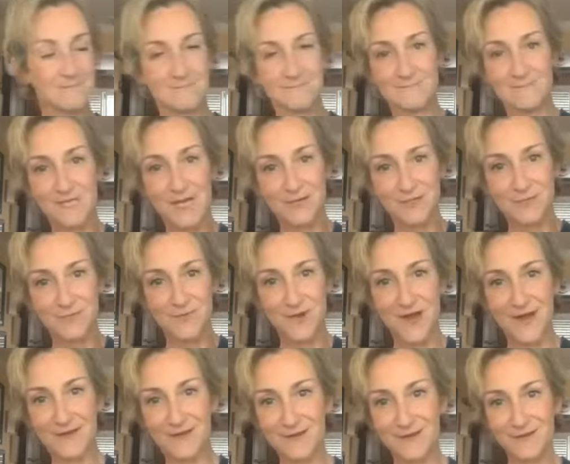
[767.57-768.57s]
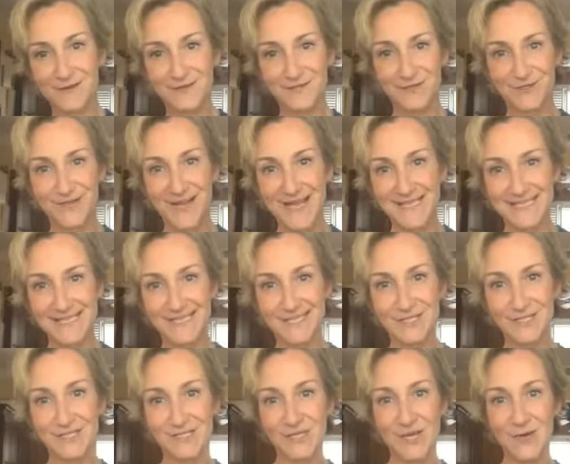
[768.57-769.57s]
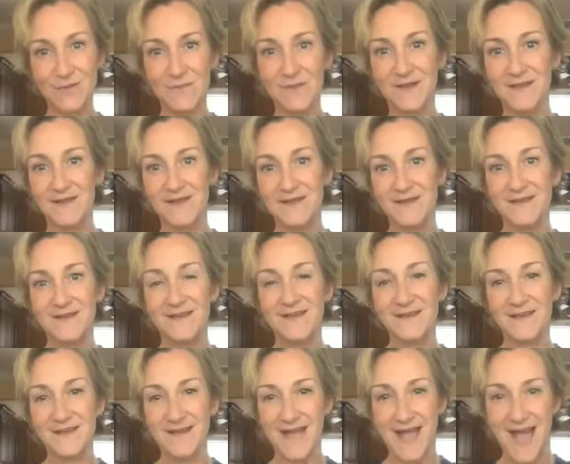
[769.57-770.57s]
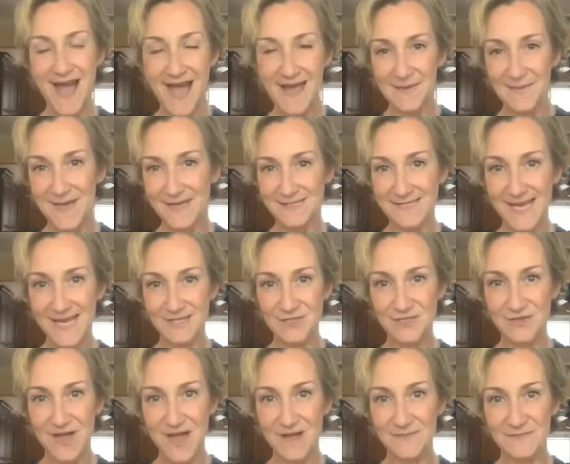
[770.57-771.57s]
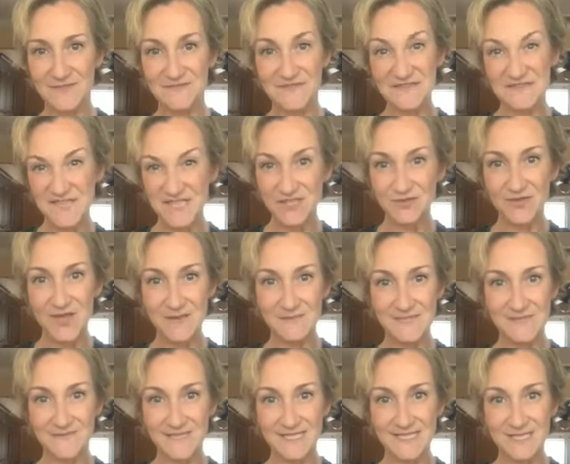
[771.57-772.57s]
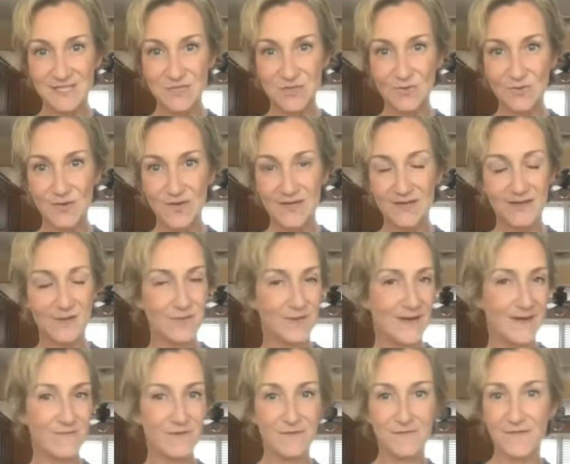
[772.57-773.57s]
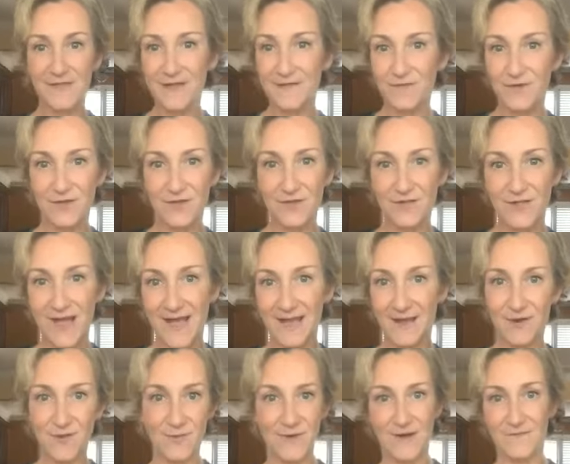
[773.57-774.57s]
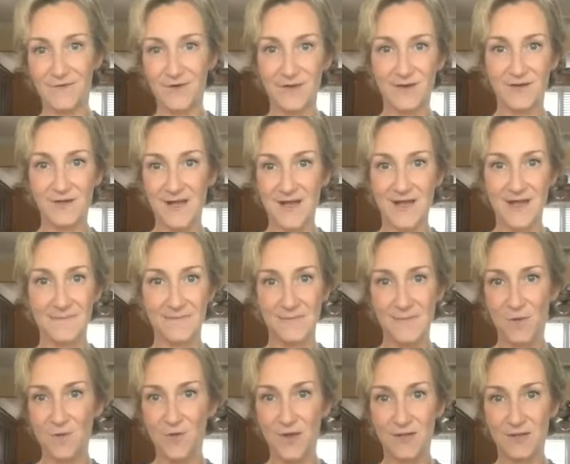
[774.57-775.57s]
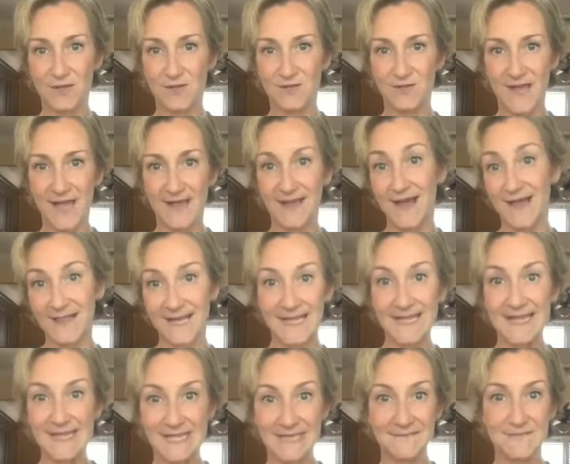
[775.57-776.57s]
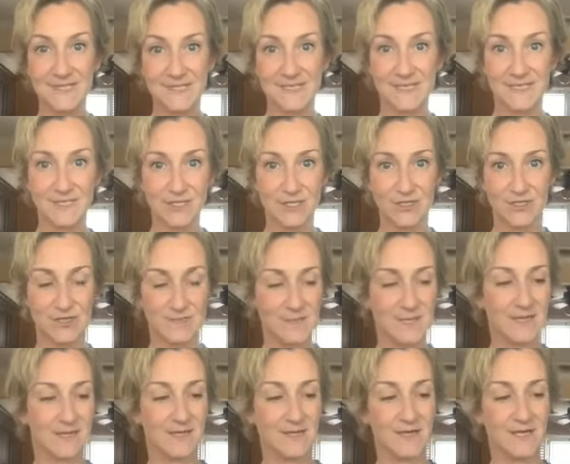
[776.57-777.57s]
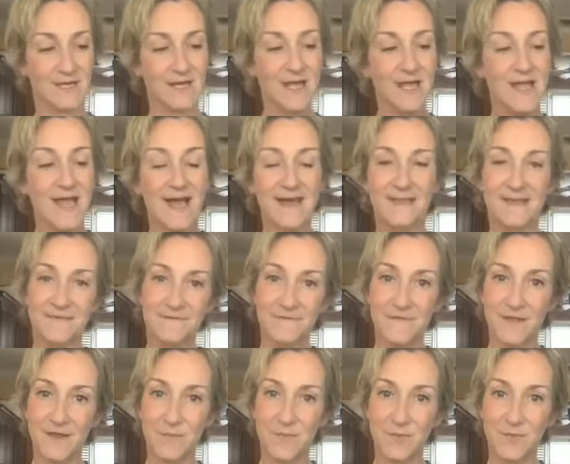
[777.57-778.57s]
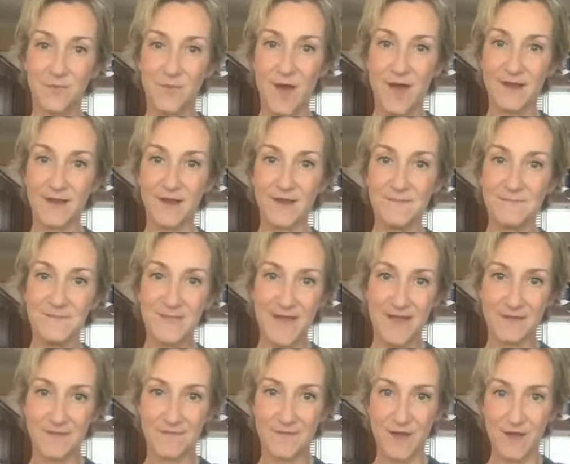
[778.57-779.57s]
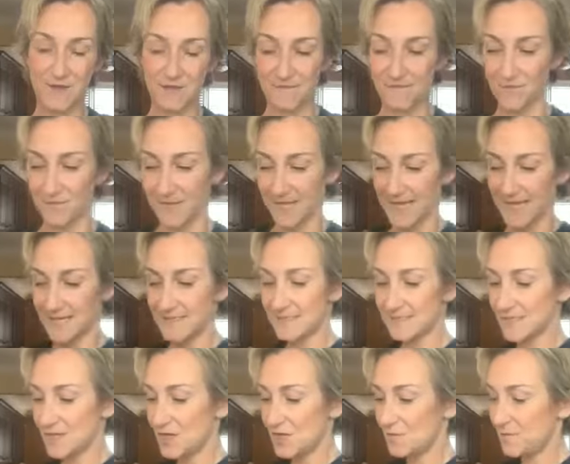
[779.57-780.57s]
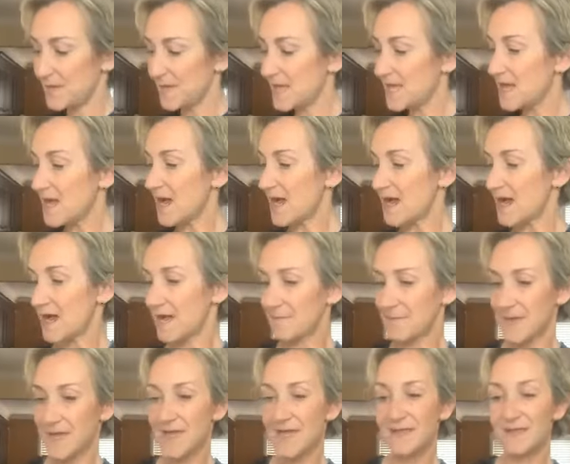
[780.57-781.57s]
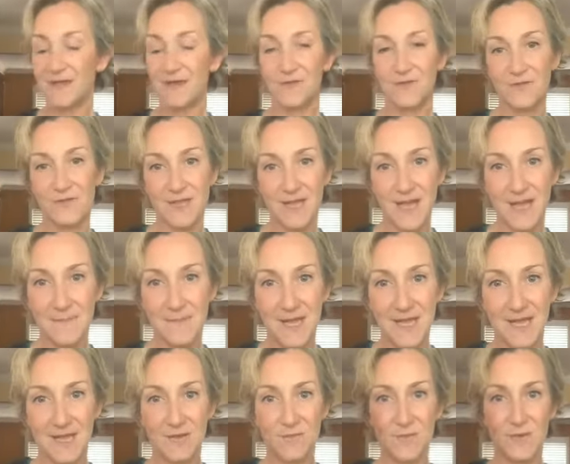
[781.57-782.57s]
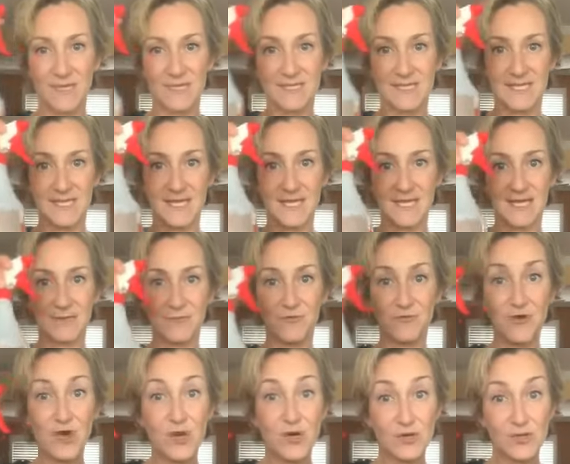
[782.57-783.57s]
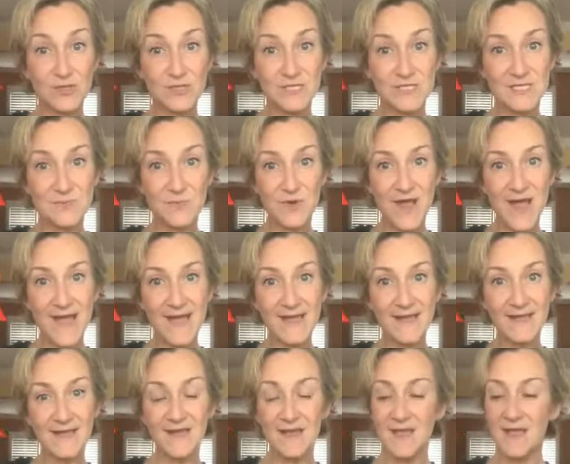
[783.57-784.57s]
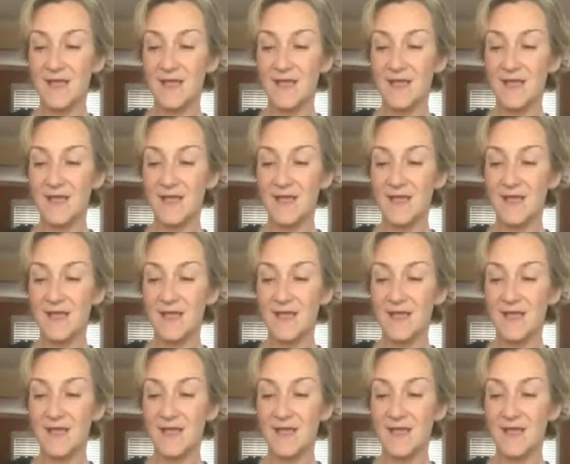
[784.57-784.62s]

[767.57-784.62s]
Dr. Bronner's, your Castile soap. Add about 10 drops, 15 drops of essential oil, whatever flavor you like or whatever oil you like. I like Thieves because it's a germ killer. And then fill up with water and you've got your foaming hand soap. The other thing I made was the produce spray,